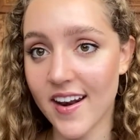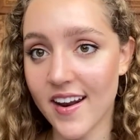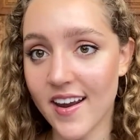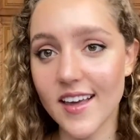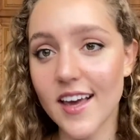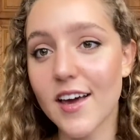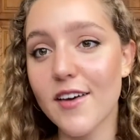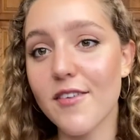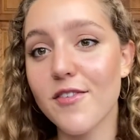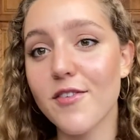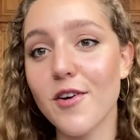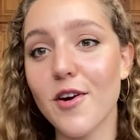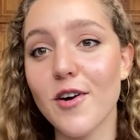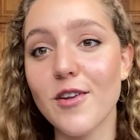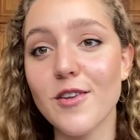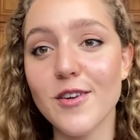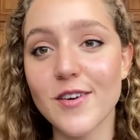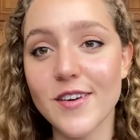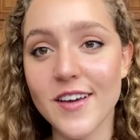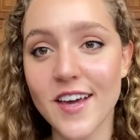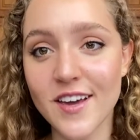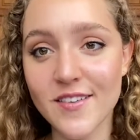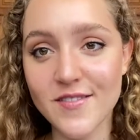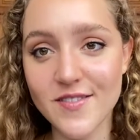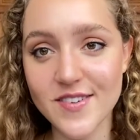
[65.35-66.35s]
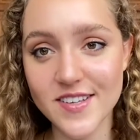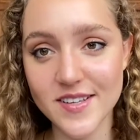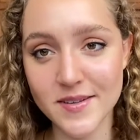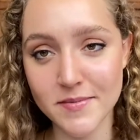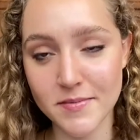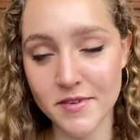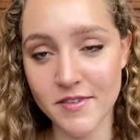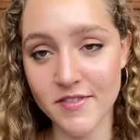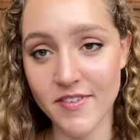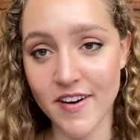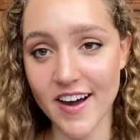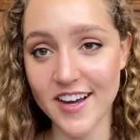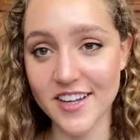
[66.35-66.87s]
If you're looking for some
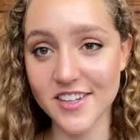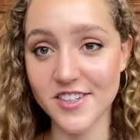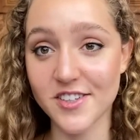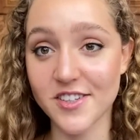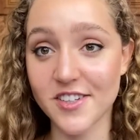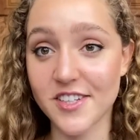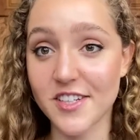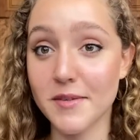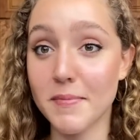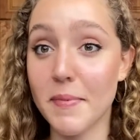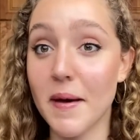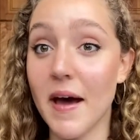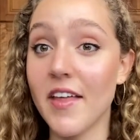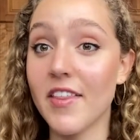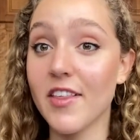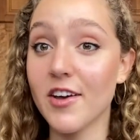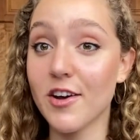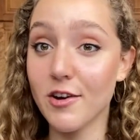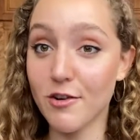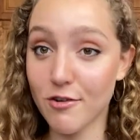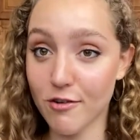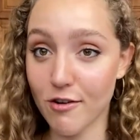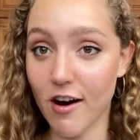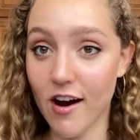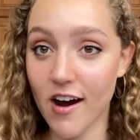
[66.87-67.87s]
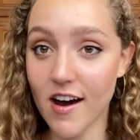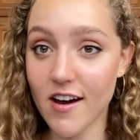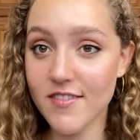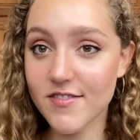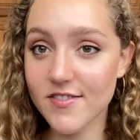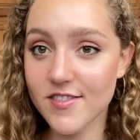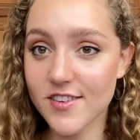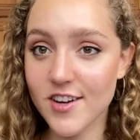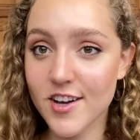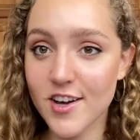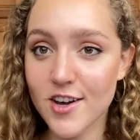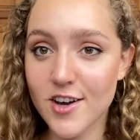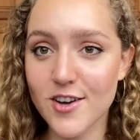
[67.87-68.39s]
advice just about the
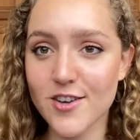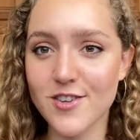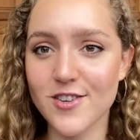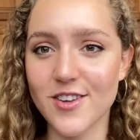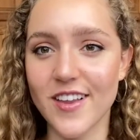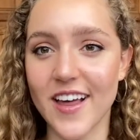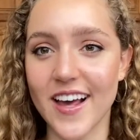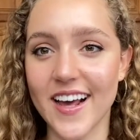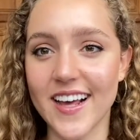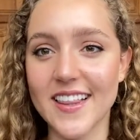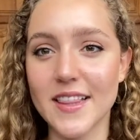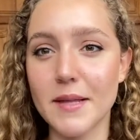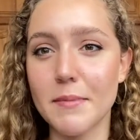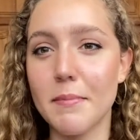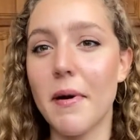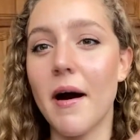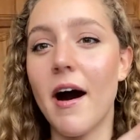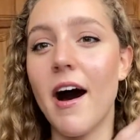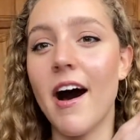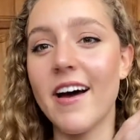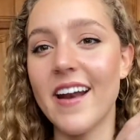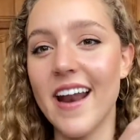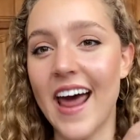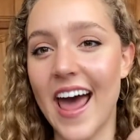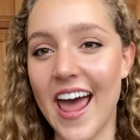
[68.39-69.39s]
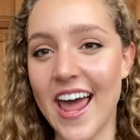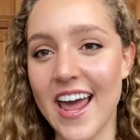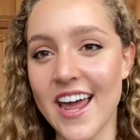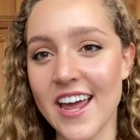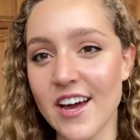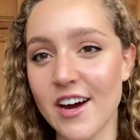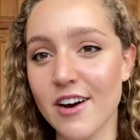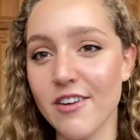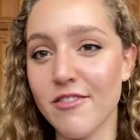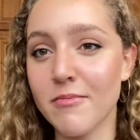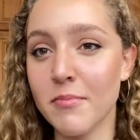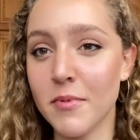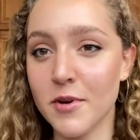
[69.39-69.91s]
craft, so like the part A
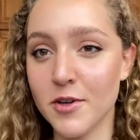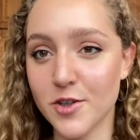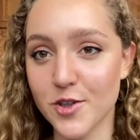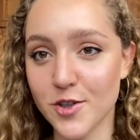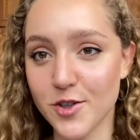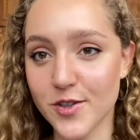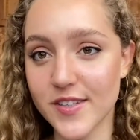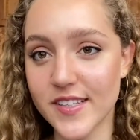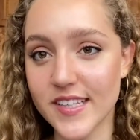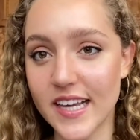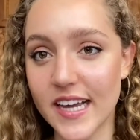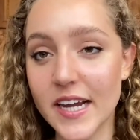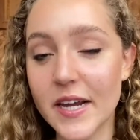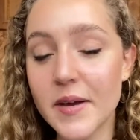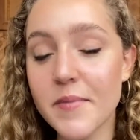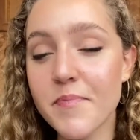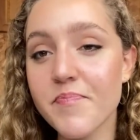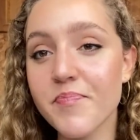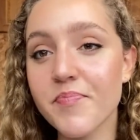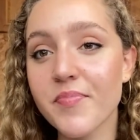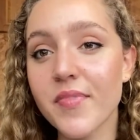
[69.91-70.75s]
of module C,